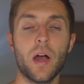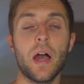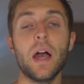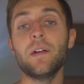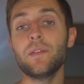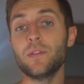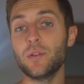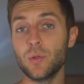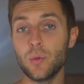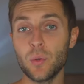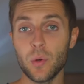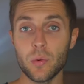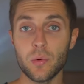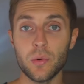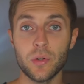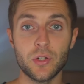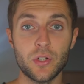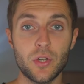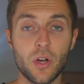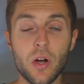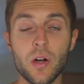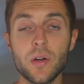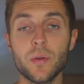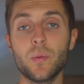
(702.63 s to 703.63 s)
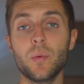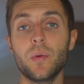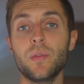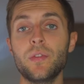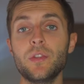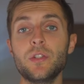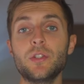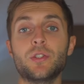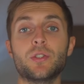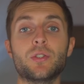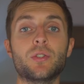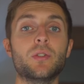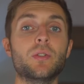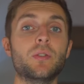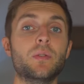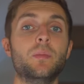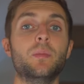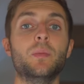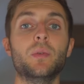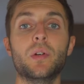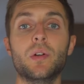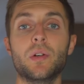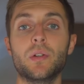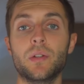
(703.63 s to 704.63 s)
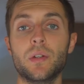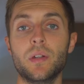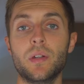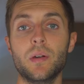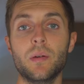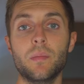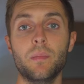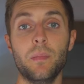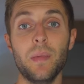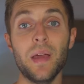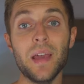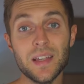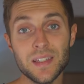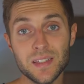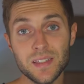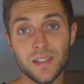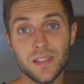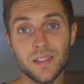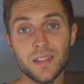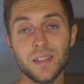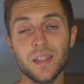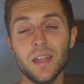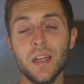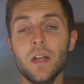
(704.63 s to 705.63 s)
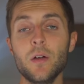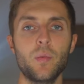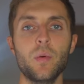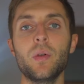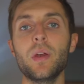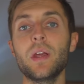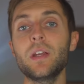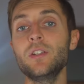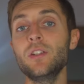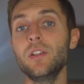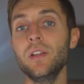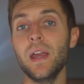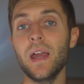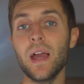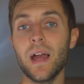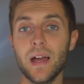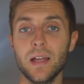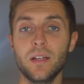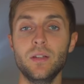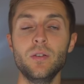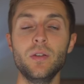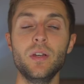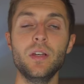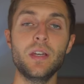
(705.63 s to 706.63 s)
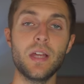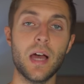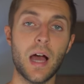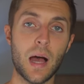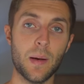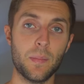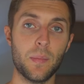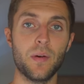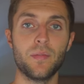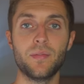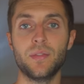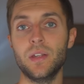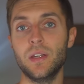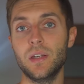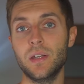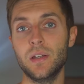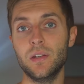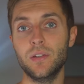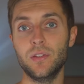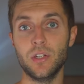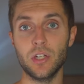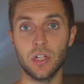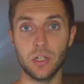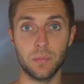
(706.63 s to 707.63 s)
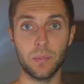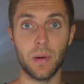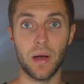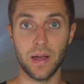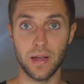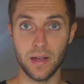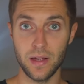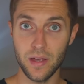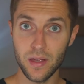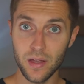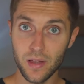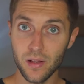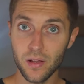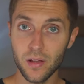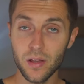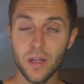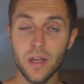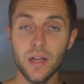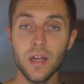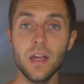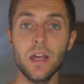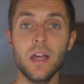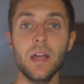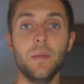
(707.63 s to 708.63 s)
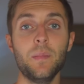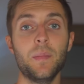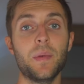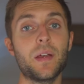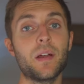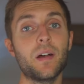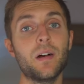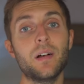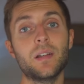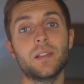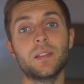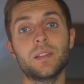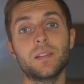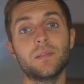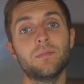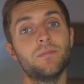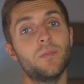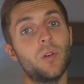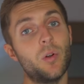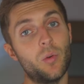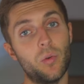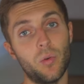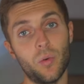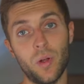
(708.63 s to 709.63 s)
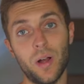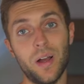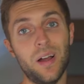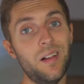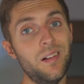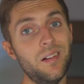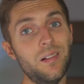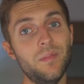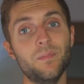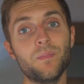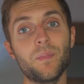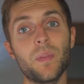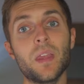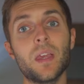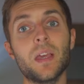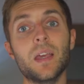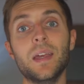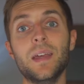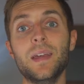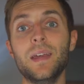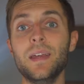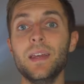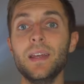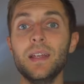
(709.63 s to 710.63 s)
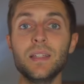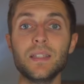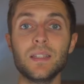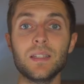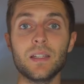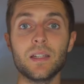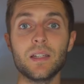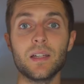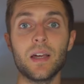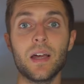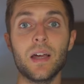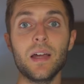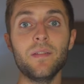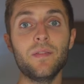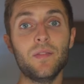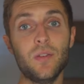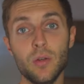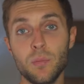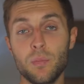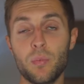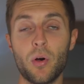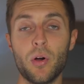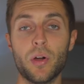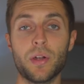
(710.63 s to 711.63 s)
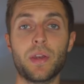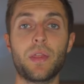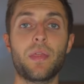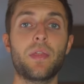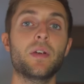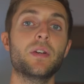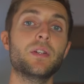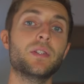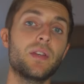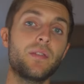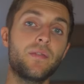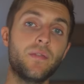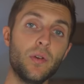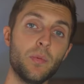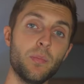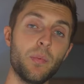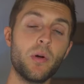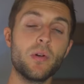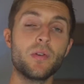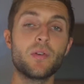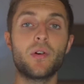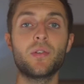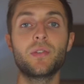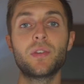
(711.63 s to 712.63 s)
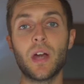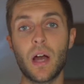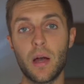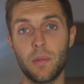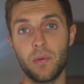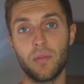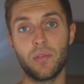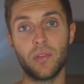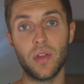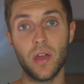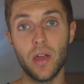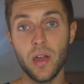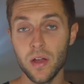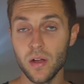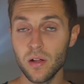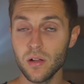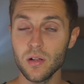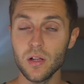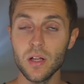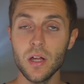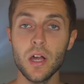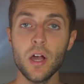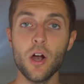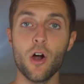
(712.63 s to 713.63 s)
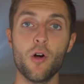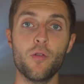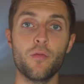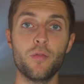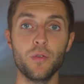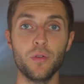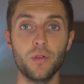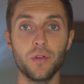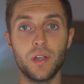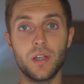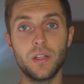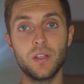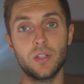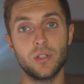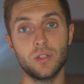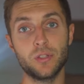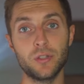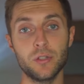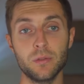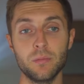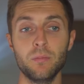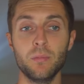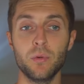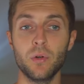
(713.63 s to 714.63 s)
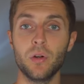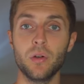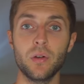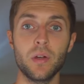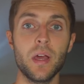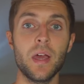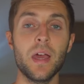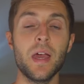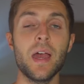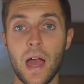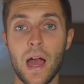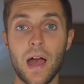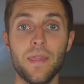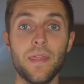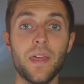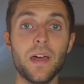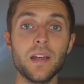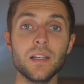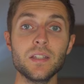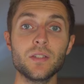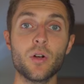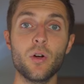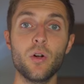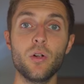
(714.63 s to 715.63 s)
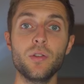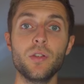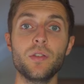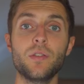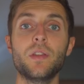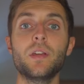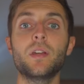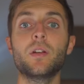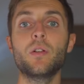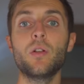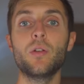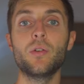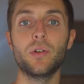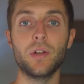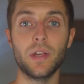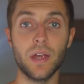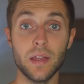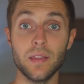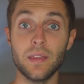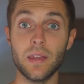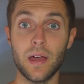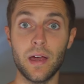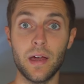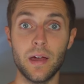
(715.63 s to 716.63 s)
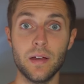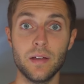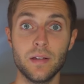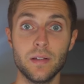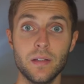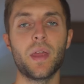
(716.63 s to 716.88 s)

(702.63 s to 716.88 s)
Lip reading: After we were done with the Schönbrunn mazes, we would actually head to the top of the nearby hill because, well, it is a viewpoint. There is a viewpoint on top of the hill overlooking the Schönbrunn, and that is called the Glorieta.